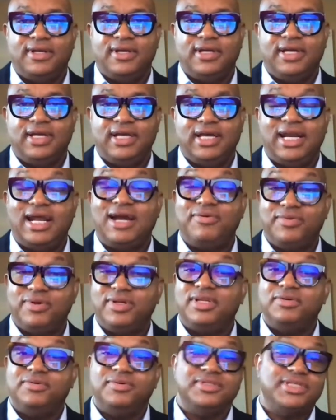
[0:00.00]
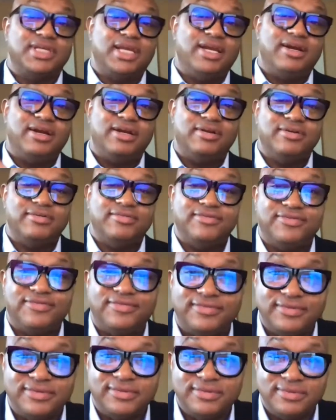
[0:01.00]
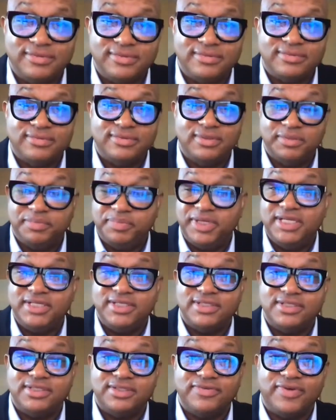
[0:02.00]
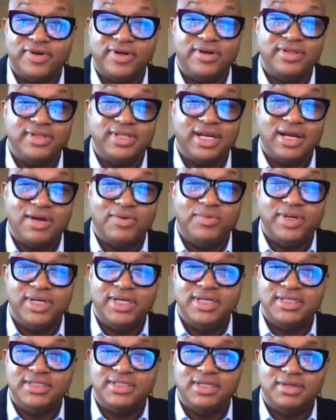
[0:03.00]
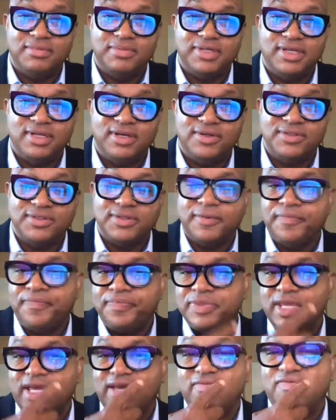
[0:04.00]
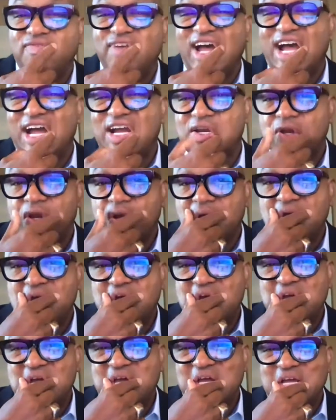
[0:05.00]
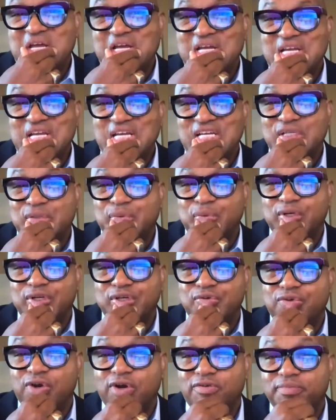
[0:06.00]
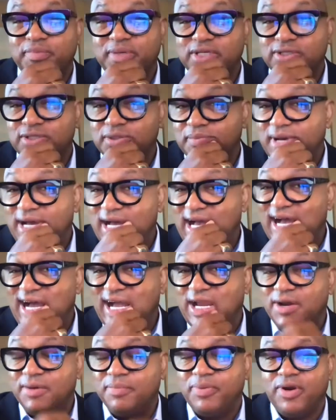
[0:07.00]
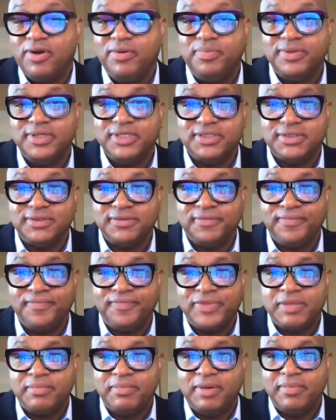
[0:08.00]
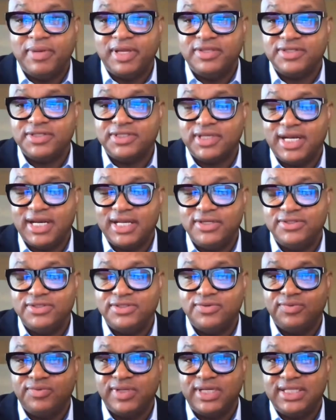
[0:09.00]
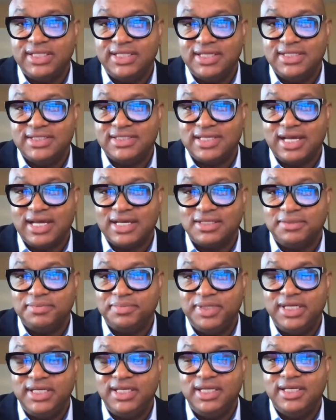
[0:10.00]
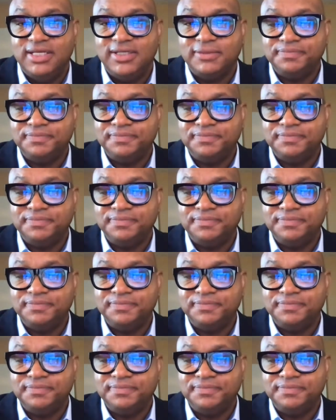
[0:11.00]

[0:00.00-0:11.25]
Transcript: And I really was scared of the pieces of her that I witnessed up close. In fact, it's what drove me to my higher purpose. My mother said I used to read the encyclopedia